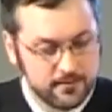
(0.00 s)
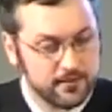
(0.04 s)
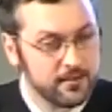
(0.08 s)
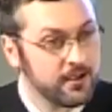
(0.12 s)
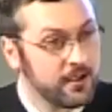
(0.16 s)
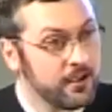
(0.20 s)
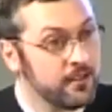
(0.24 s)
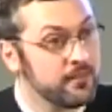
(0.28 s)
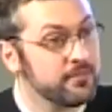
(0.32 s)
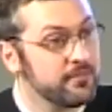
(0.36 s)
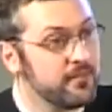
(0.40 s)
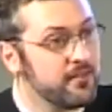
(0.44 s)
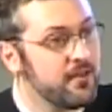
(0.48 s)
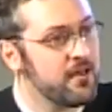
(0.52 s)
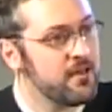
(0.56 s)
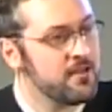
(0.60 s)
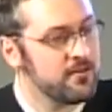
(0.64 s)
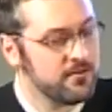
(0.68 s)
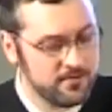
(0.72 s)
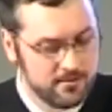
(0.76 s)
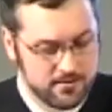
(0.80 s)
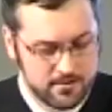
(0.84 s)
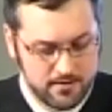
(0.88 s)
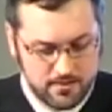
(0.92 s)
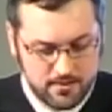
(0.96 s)
And
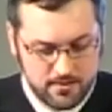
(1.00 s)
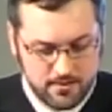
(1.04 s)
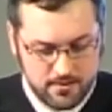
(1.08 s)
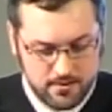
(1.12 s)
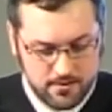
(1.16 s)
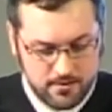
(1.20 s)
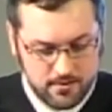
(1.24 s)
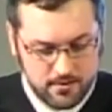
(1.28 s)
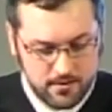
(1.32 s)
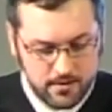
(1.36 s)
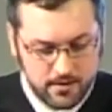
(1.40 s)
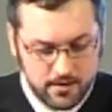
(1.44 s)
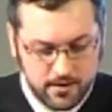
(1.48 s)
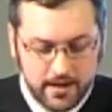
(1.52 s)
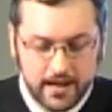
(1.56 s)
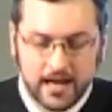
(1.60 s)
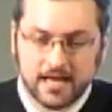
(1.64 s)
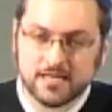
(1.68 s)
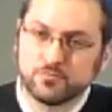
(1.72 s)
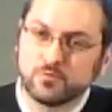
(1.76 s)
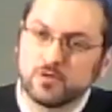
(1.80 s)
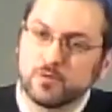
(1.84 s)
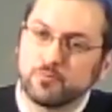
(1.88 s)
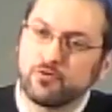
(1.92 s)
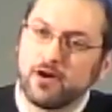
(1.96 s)
then,
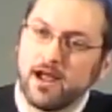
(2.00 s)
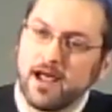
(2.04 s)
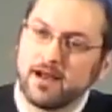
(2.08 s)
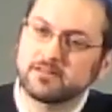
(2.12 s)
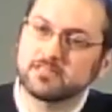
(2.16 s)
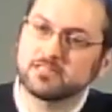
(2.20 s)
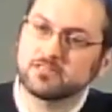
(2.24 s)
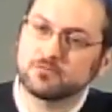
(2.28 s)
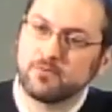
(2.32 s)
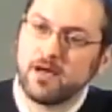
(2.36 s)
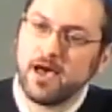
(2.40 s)
as we practice